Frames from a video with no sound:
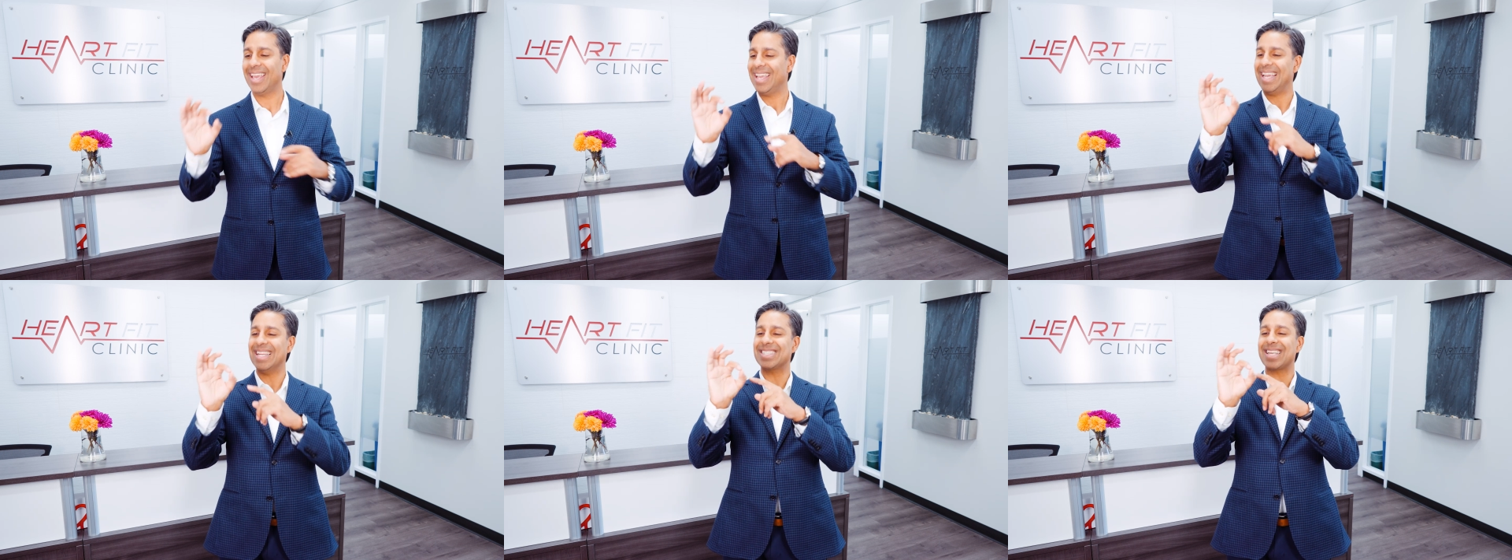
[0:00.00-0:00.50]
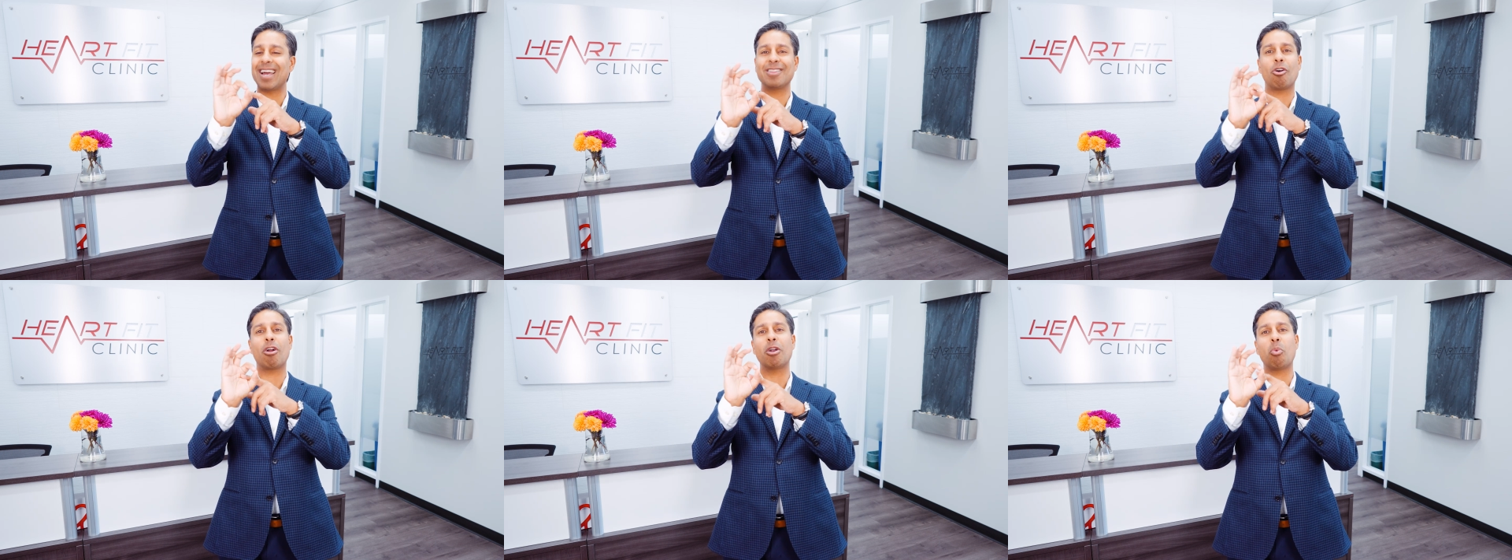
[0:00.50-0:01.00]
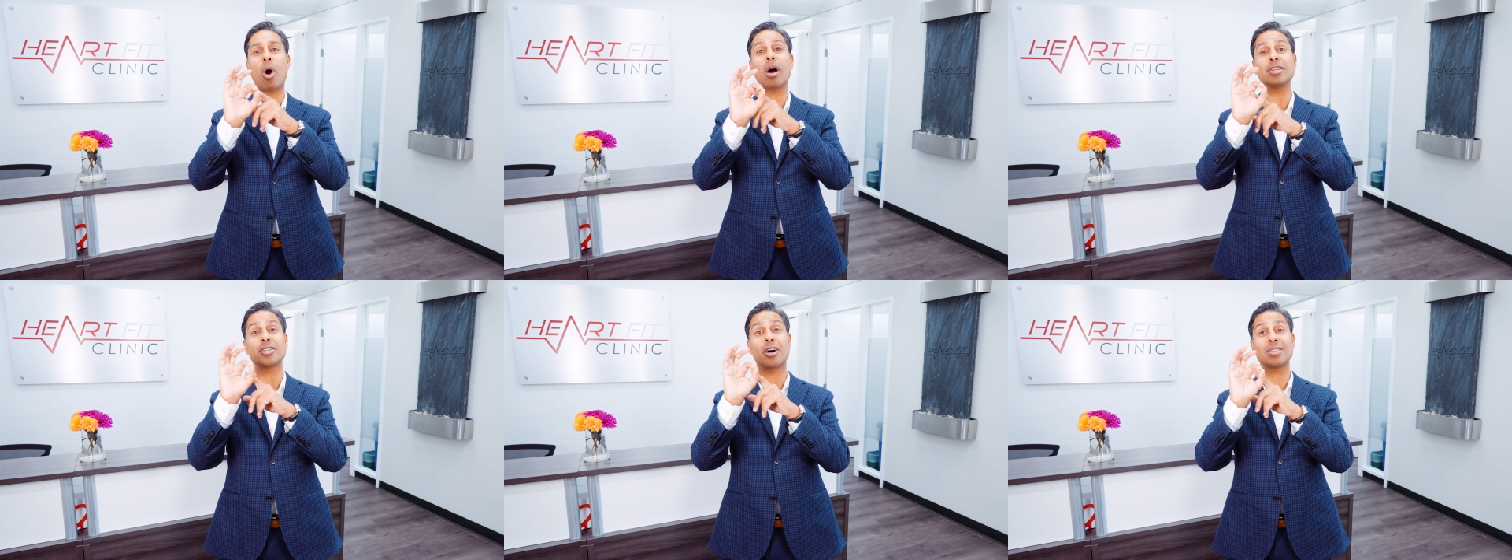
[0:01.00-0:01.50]
Inside the artery
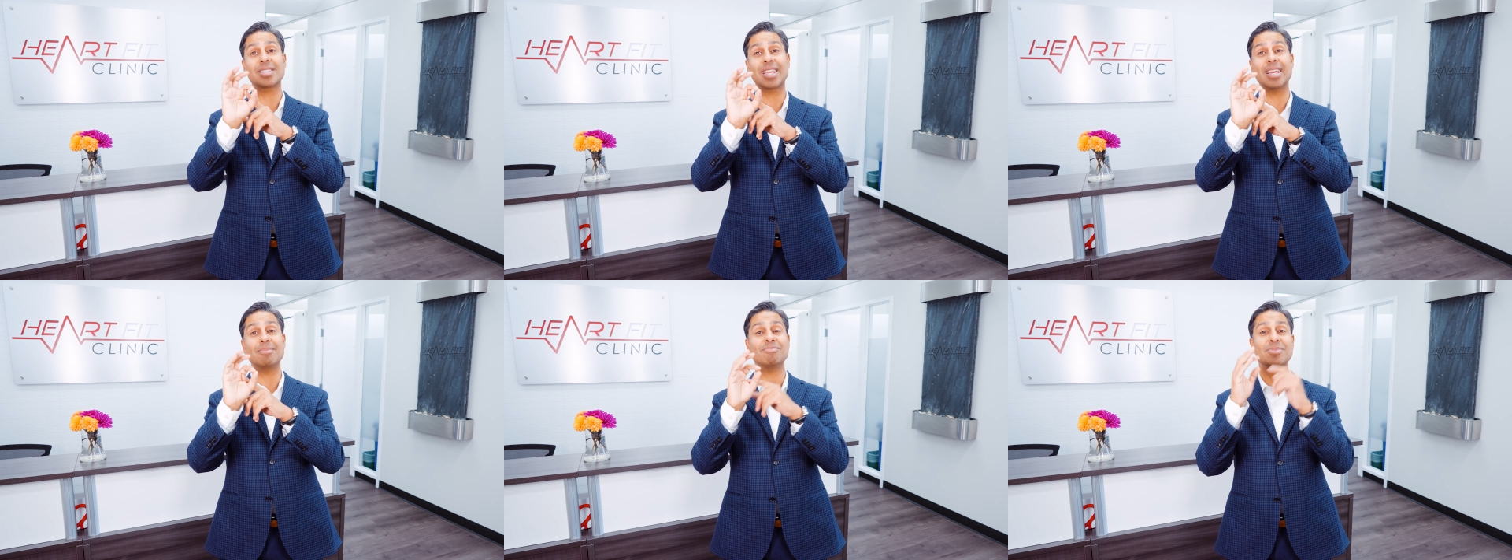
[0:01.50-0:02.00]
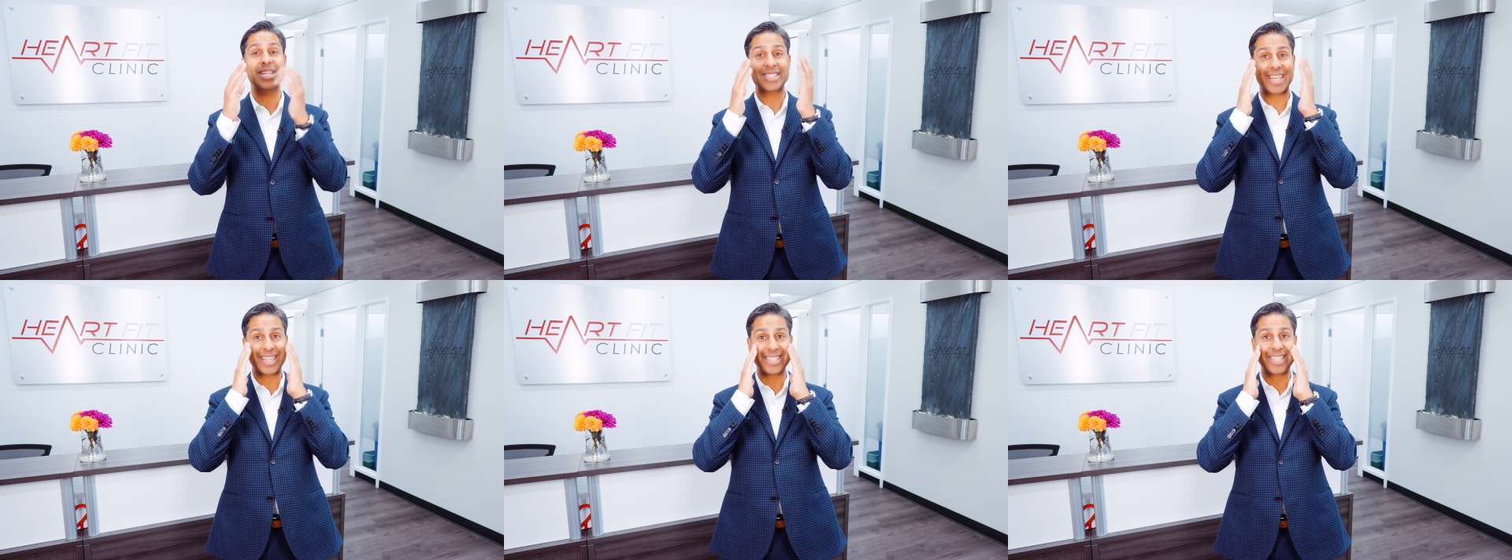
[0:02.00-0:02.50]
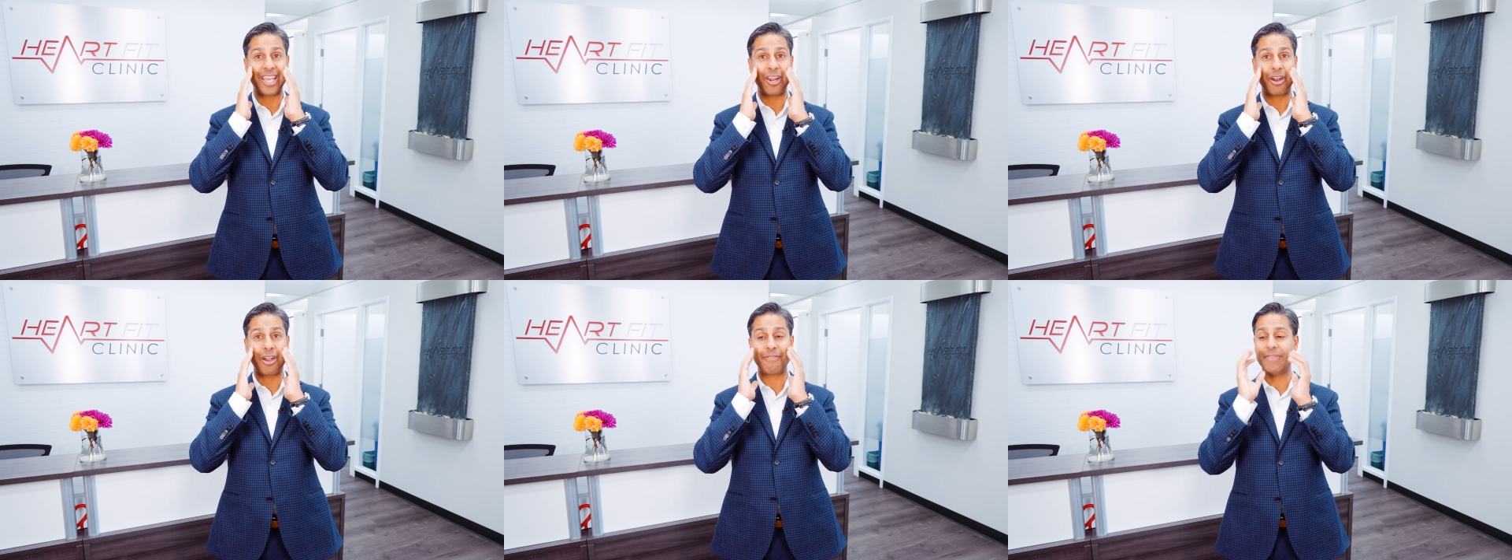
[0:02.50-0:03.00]
wall is all skin, just like the skin
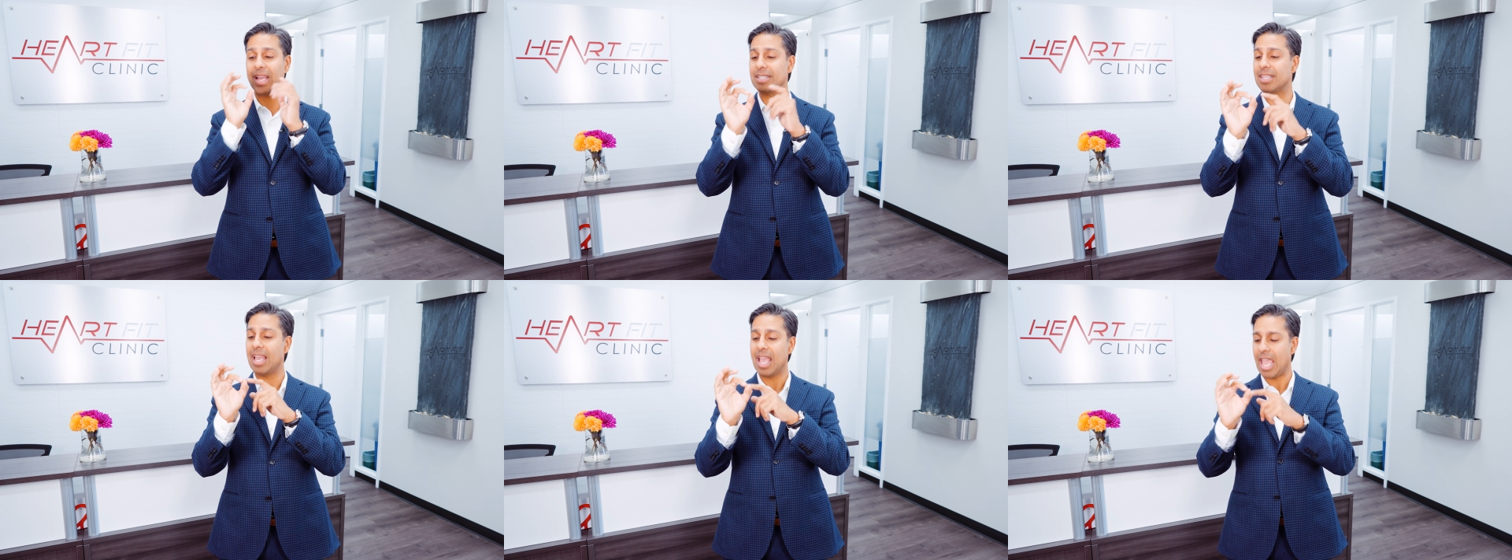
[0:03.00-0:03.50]
on our face.